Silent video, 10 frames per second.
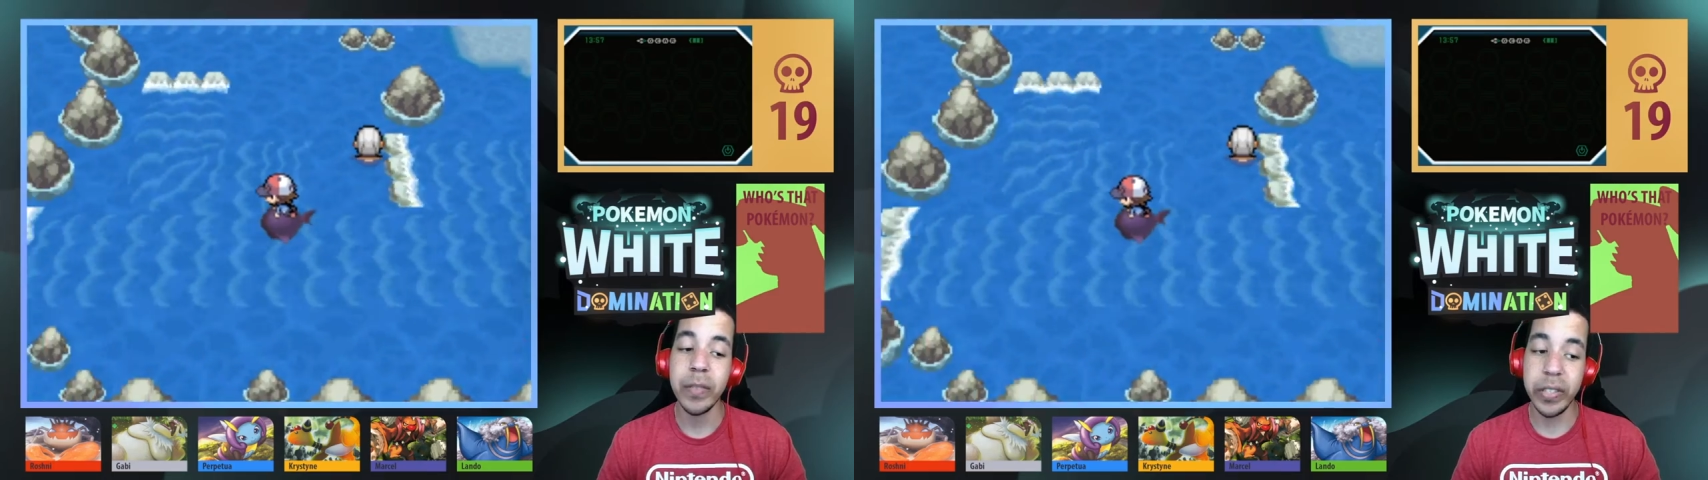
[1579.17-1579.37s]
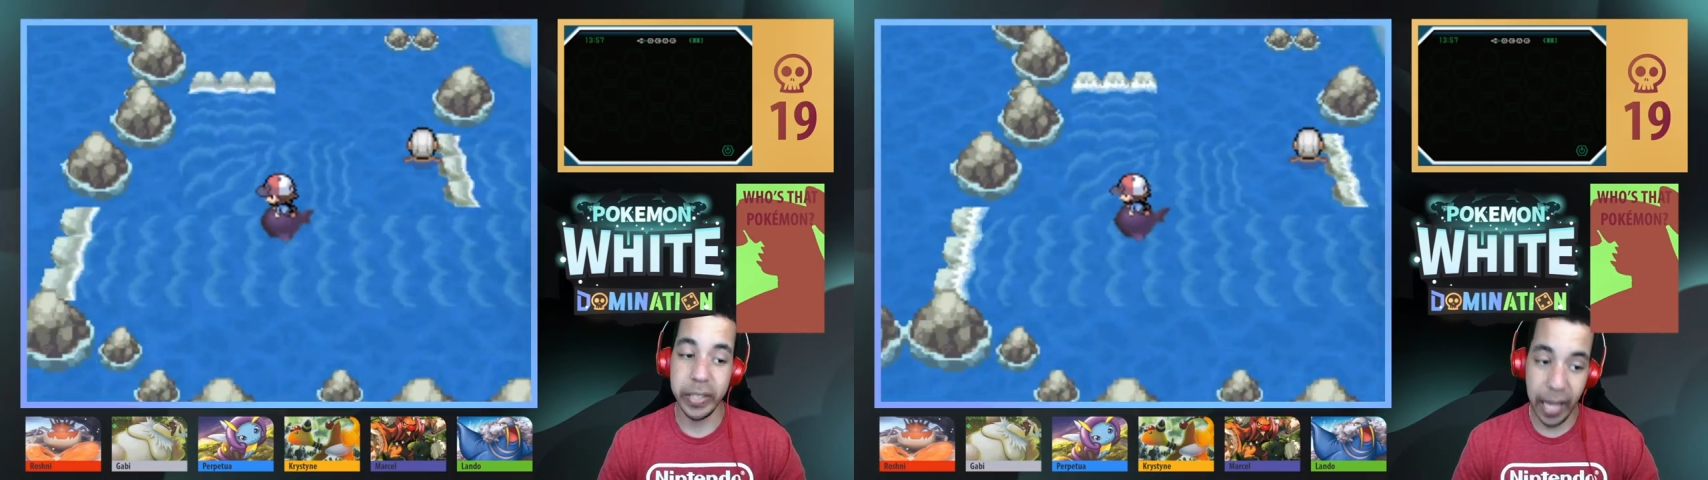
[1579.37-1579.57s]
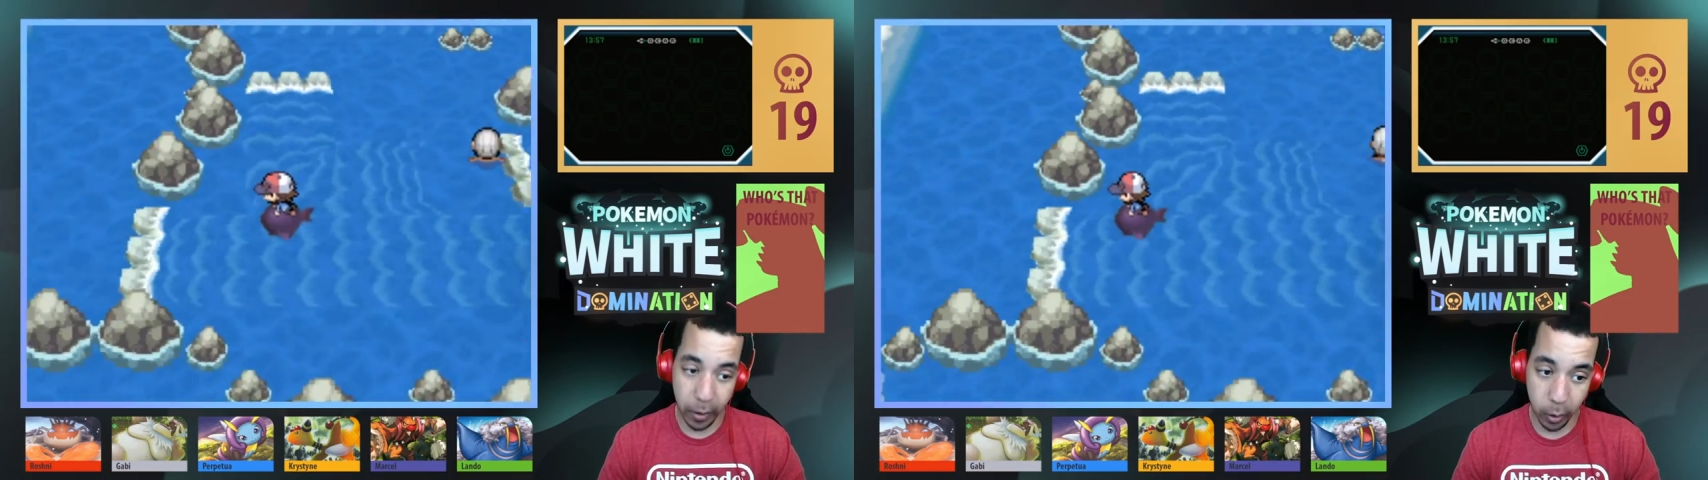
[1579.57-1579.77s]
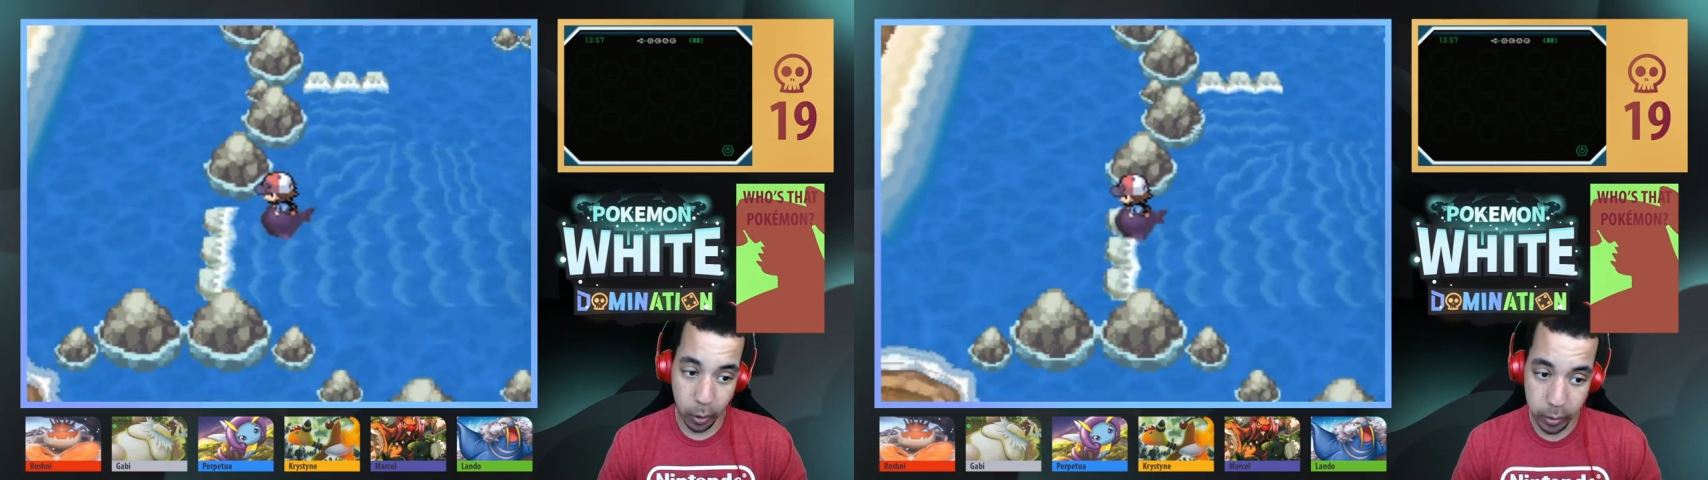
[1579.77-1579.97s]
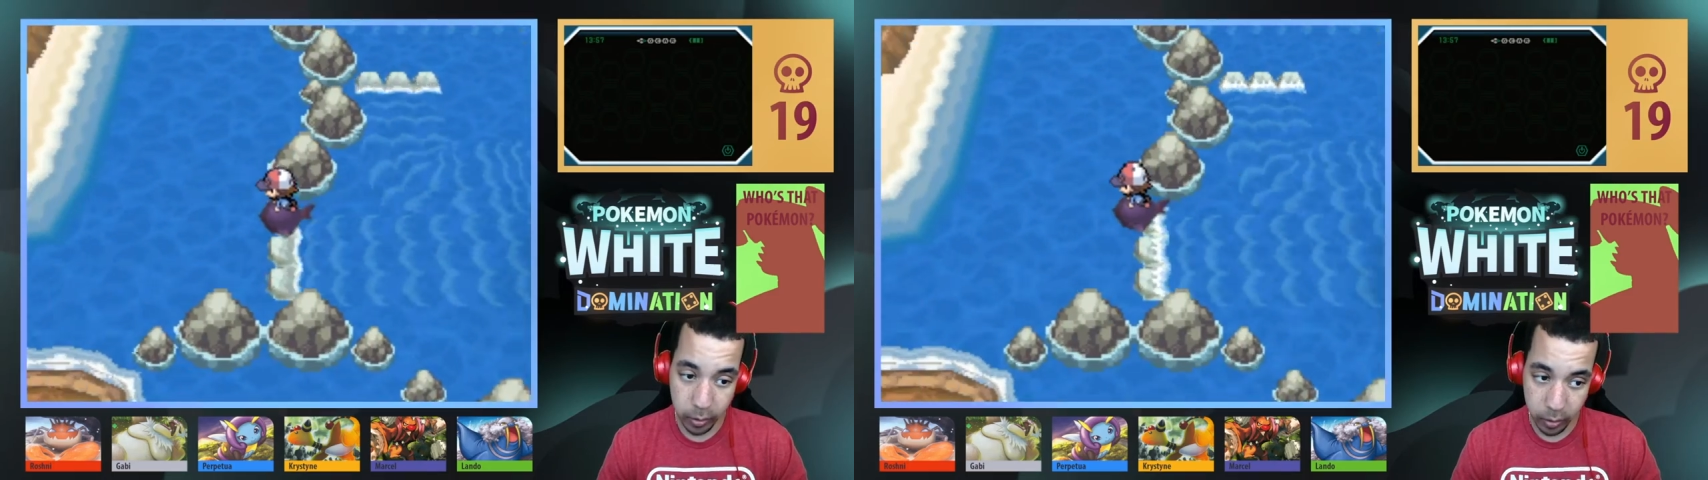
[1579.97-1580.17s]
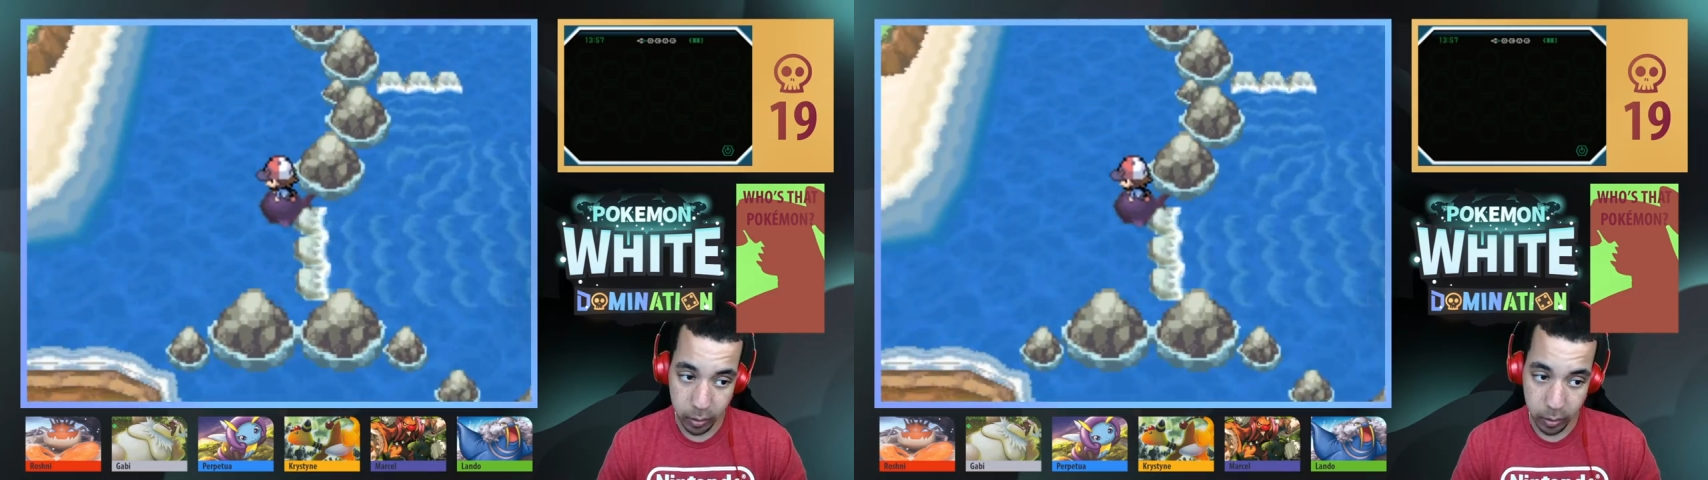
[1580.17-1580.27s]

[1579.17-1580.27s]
settled.